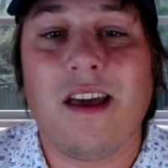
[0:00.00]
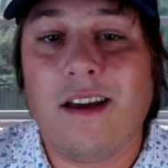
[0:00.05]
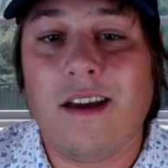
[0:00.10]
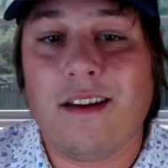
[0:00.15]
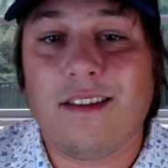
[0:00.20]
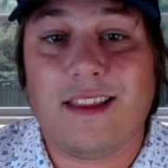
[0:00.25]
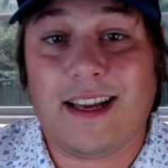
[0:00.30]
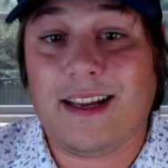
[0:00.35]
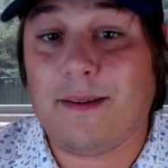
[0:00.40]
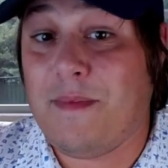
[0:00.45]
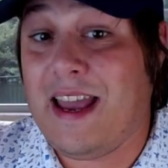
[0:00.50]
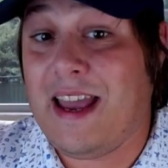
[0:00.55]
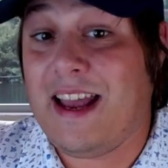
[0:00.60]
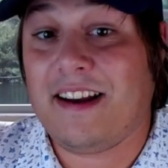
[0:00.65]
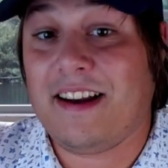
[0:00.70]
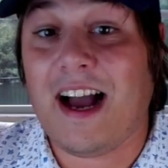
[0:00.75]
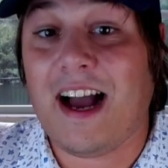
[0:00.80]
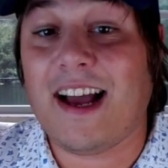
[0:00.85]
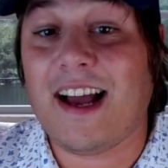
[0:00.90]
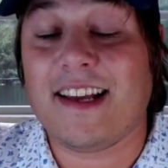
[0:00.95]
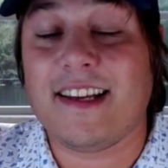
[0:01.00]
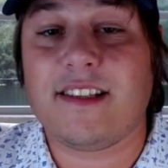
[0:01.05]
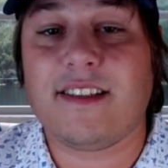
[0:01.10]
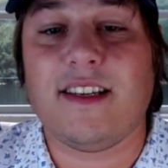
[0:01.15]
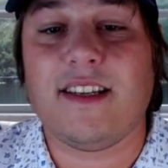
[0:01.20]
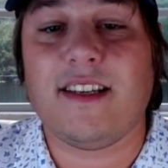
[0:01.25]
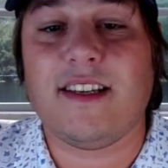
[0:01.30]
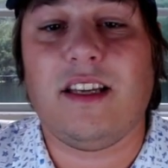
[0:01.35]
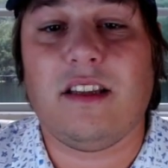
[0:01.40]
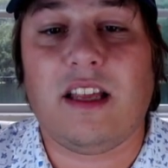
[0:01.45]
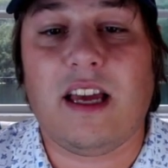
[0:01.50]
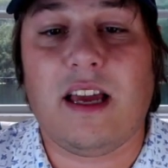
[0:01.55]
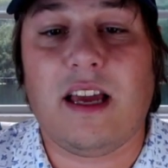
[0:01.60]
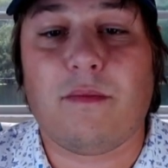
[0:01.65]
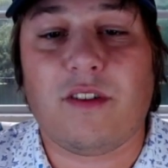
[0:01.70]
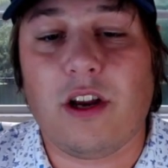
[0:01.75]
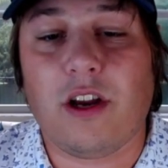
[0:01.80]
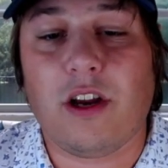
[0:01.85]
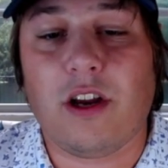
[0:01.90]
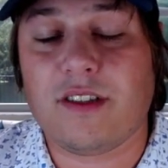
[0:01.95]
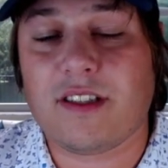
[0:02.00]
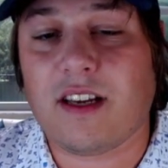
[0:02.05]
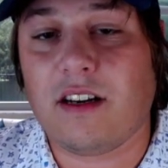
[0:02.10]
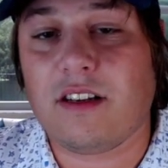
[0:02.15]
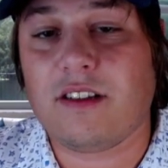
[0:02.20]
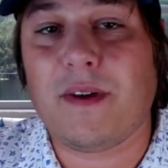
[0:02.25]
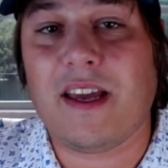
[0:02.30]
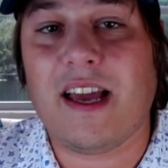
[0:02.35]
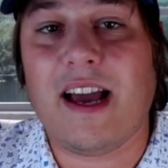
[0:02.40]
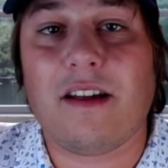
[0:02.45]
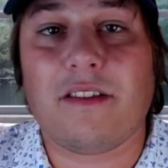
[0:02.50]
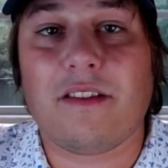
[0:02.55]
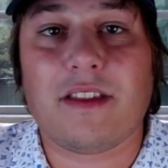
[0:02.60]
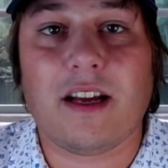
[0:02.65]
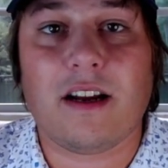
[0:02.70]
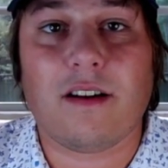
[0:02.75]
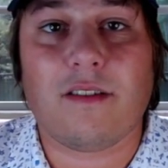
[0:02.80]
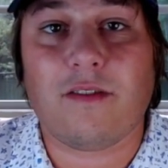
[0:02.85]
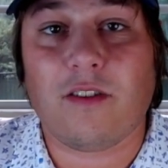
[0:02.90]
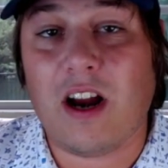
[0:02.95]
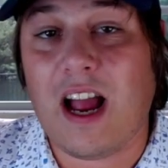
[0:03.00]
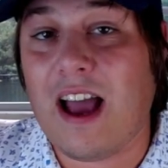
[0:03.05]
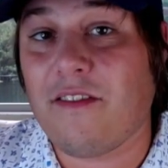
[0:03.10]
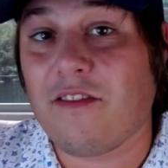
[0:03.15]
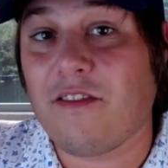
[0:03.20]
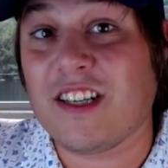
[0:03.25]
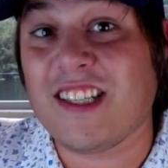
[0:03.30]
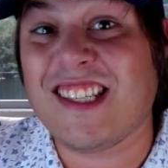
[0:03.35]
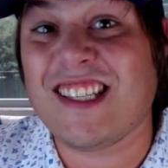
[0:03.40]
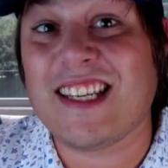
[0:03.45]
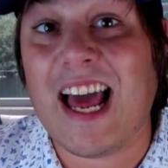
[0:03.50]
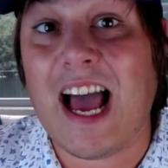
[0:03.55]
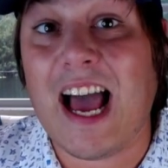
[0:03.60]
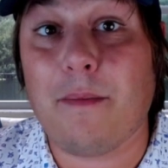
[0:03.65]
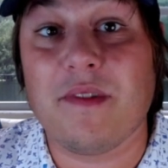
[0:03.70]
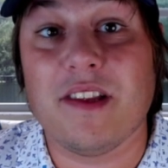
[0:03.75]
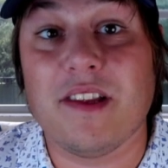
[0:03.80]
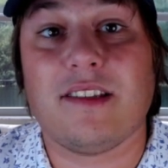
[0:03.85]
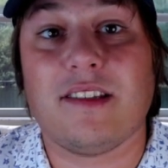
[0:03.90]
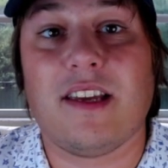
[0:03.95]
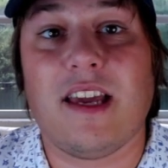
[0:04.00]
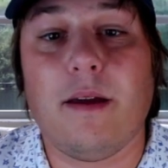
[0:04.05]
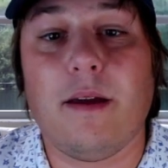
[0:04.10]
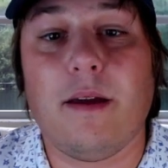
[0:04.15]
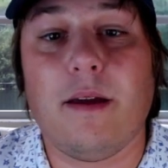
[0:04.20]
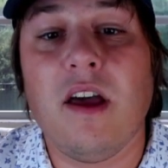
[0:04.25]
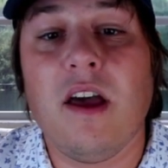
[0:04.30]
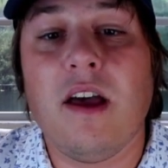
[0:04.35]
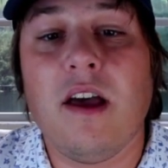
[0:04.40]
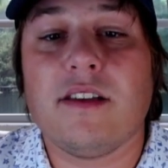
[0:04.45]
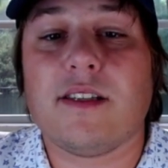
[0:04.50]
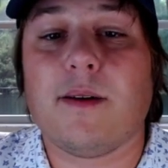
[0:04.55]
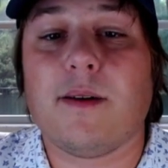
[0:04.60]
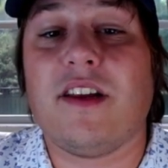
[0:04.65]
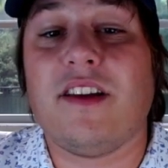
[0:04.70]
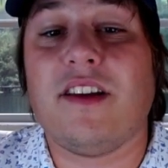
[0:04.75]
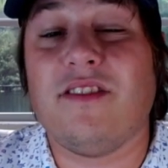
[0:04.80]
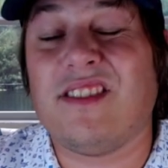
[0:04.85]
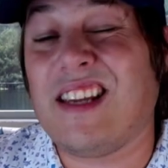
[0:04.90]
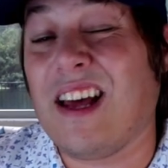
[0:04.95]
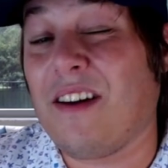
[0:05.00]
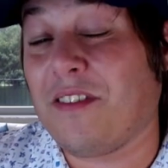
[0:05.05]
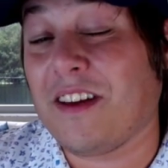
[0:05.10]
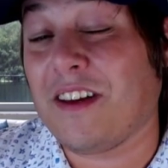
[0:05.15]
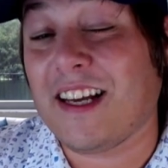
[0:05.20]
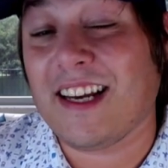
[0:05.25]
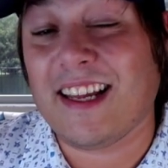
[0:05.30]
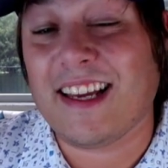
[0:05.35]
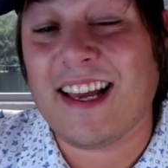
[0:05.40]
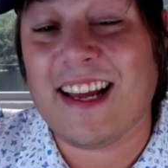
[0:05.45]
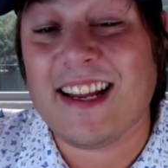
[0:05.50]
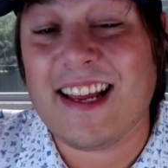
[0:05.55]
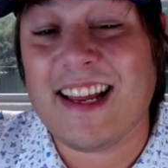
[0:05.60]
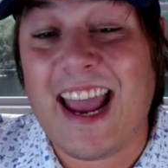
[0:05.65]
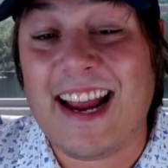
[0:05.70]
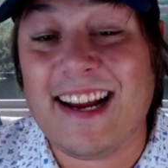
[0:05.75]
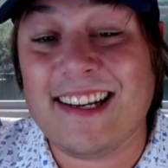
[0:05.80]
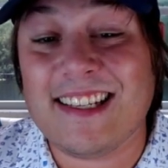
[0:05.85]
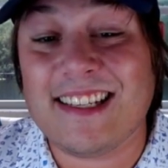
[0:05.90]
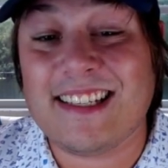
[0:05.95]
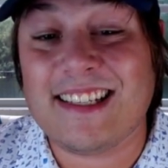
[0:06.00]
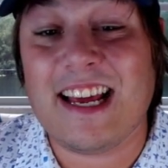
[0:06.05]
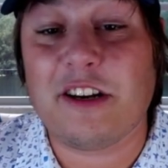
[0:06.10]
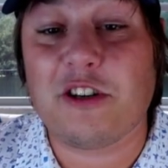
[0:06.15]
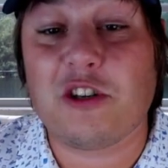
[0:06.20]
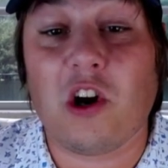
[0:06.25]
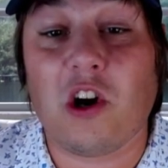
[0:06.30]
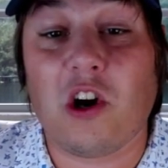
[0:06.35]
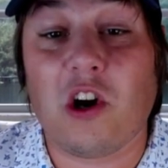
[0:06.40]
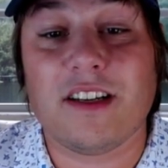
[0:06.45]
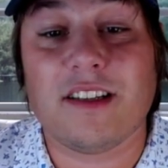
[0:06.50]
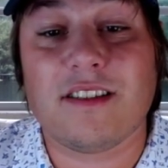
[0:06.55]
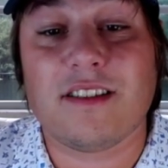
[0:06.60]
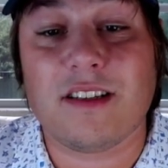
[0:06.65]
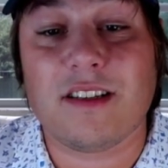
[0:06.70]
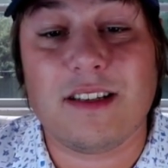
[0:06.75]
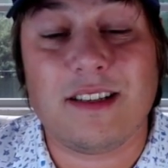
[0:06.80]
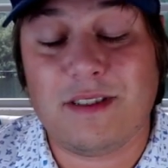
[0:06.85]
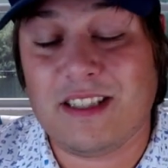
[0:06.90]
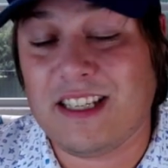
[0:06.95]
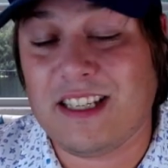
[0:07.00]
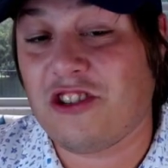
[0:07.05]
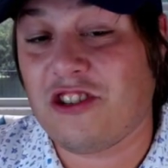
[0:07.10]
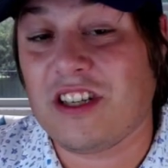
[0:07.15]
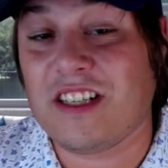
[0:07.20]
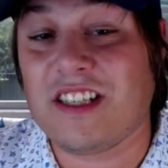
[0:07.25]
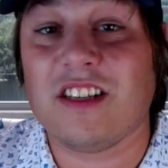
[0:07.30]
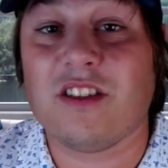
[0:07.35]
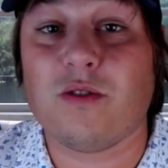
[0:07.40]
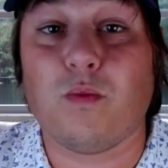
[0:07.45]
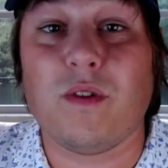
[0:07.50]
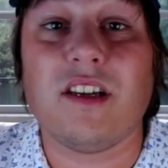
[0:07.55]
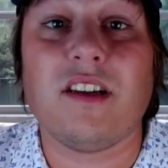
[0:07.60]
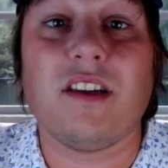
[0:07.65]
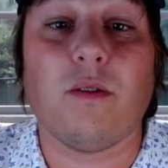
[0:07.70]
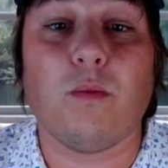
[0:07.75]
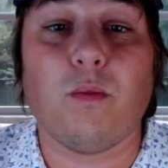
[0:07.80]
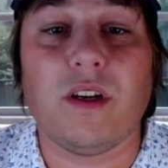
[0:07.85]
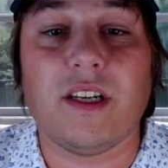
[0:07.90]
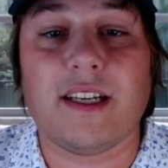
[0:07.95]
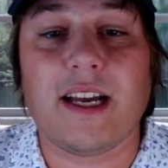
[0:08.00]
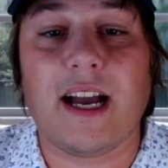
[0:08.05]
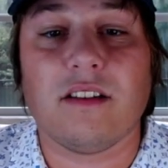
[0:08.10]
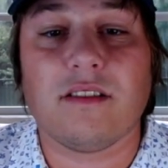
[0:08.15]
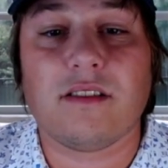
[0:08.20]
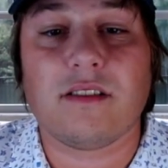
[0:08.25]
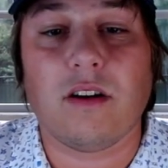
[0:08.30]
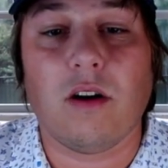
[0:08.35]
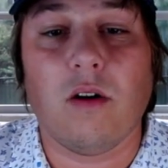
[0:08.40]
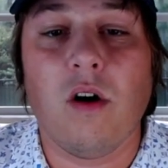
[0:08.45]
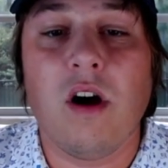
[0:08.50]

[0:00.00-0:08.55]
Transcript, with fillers: the main guy is CeeDee Lamb. You know, he's going to be out there for every snap this game. Somebody who's definitely going to get eight to 10 targets. He essentially does week in and week out. So